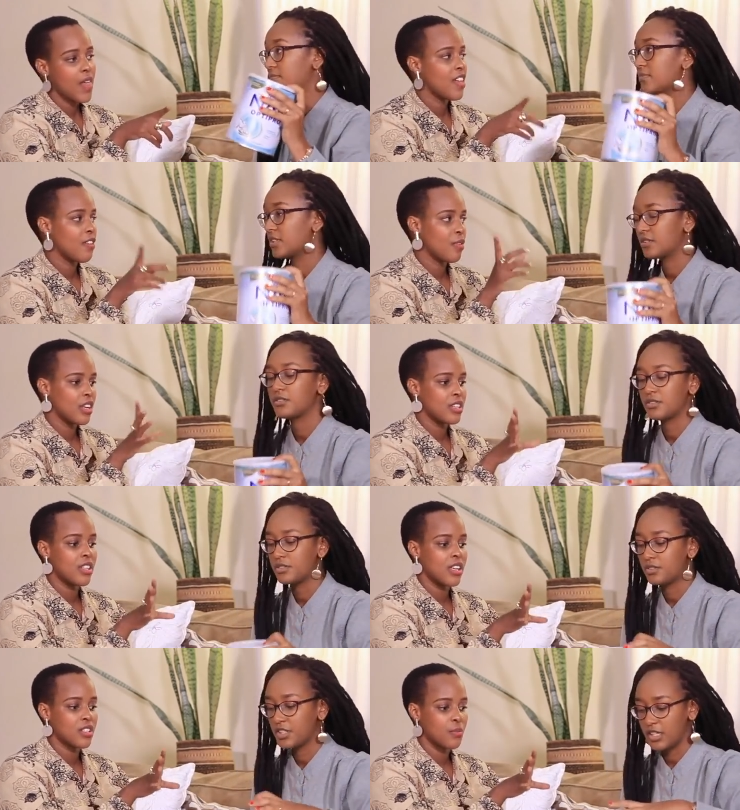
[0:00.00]
Speaker 1: they're really good,
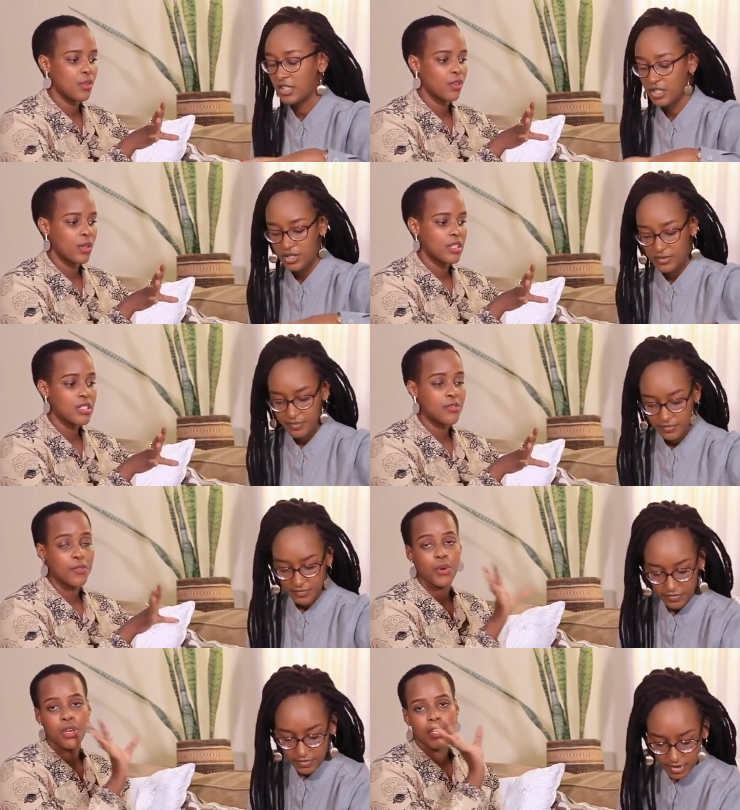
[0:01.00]
they're small ones
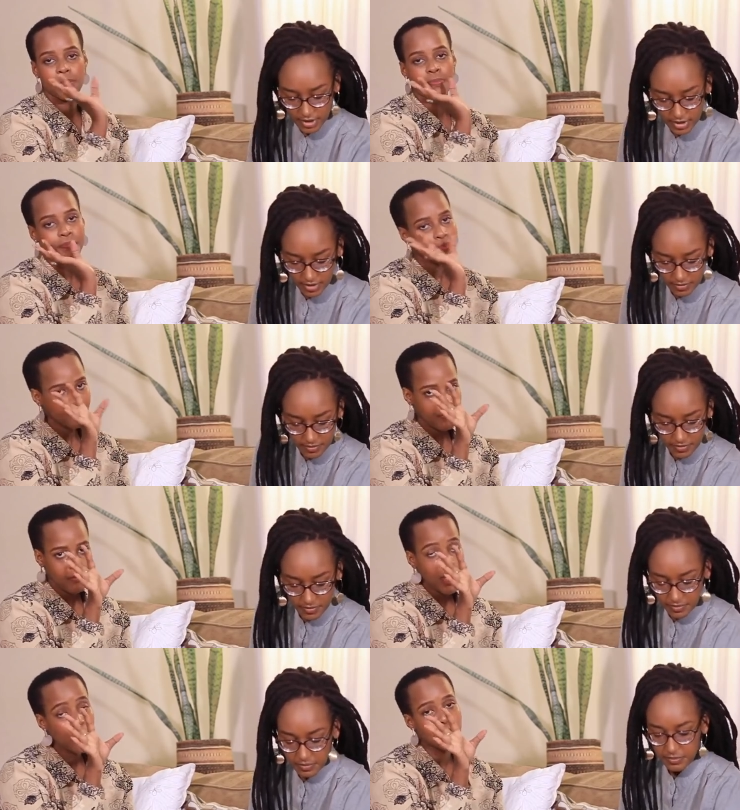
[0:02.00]
for yeah
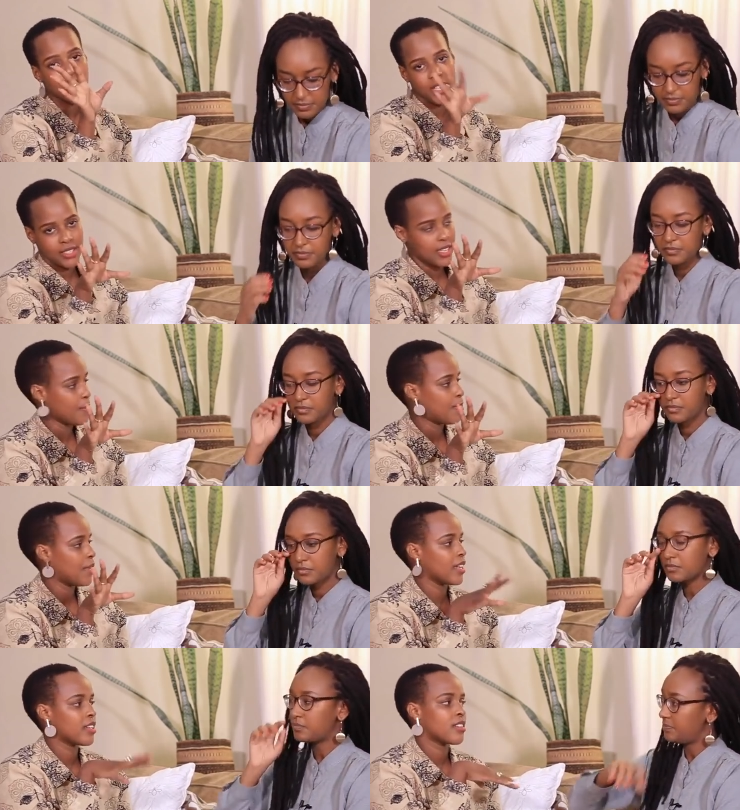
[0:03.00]
for startup
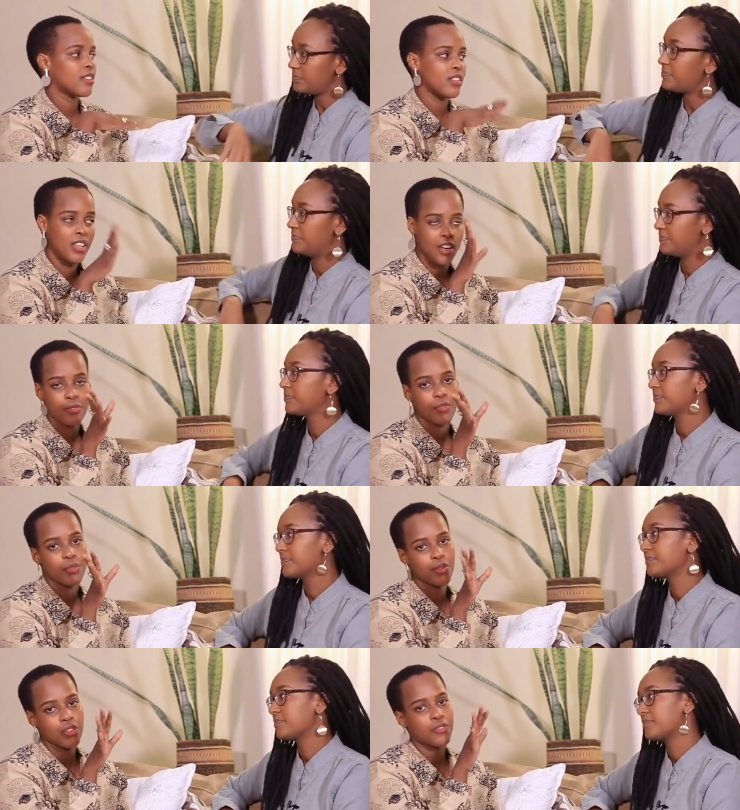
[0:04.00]
like yeah for
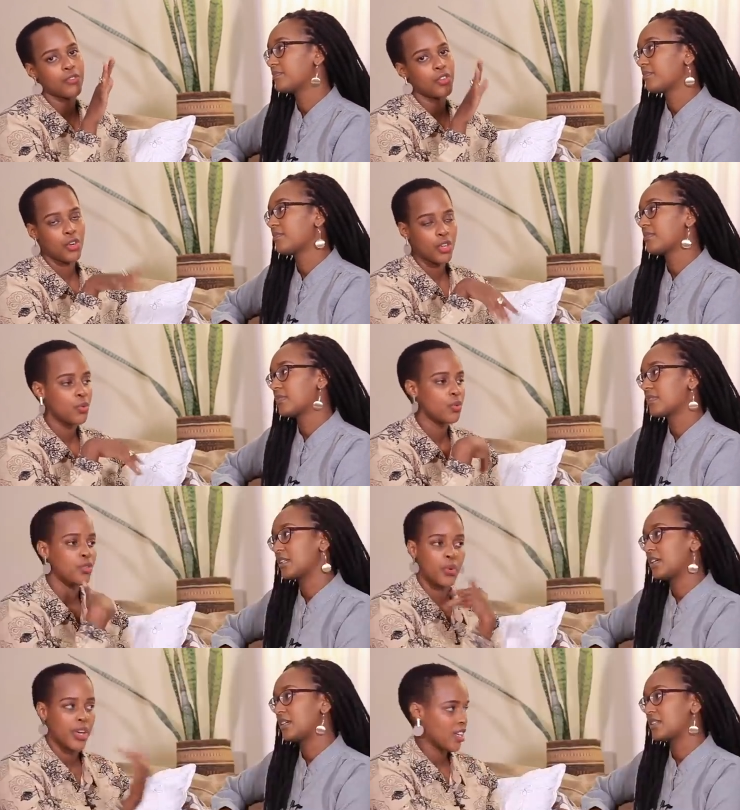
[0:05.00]
the, if you know you, you
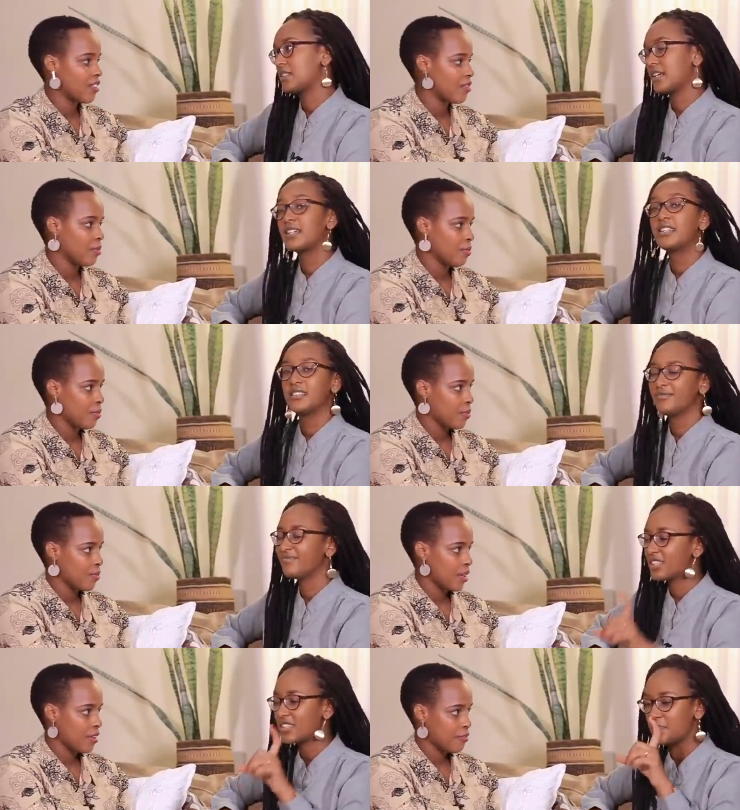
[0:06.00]
don't want to exactly them,
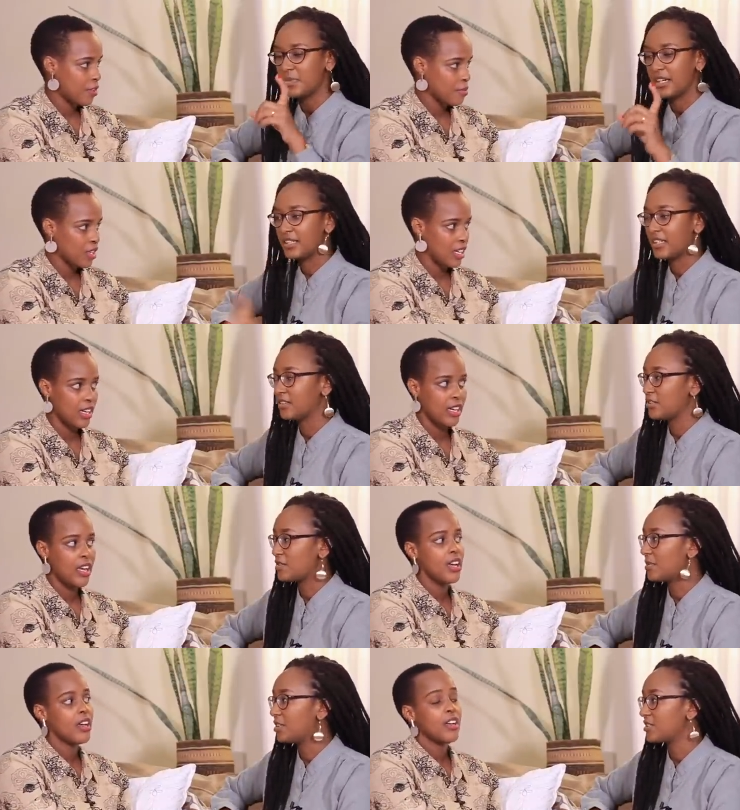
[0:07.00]
uh, just formula. buy like the
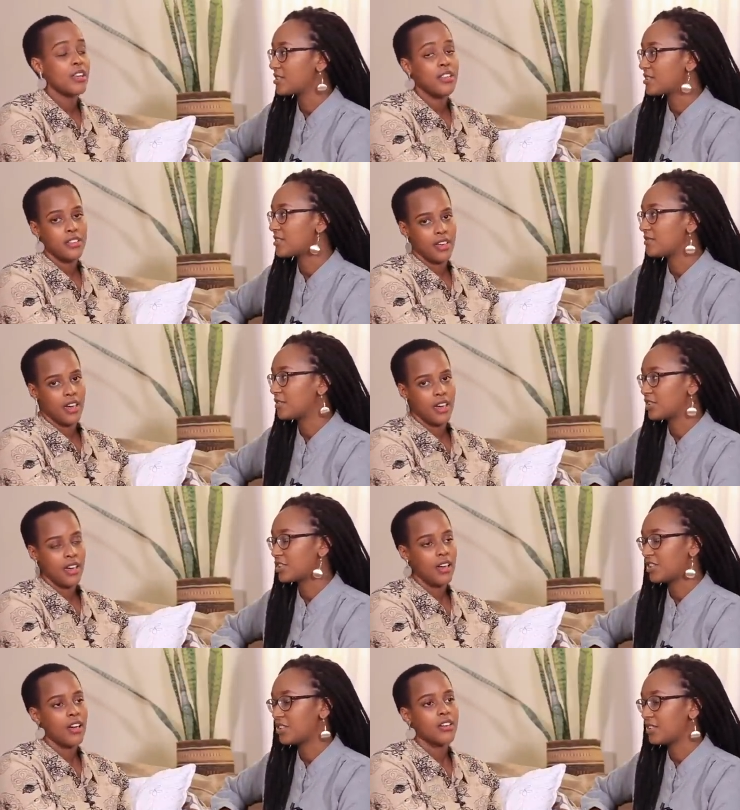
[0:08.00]
smallest yeah.
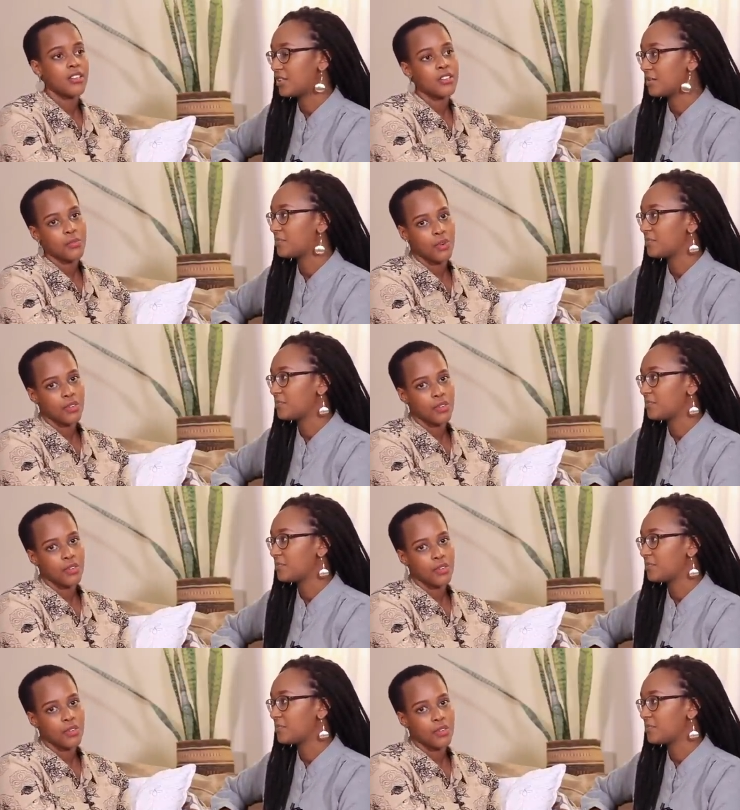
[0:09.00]
version yeah Sm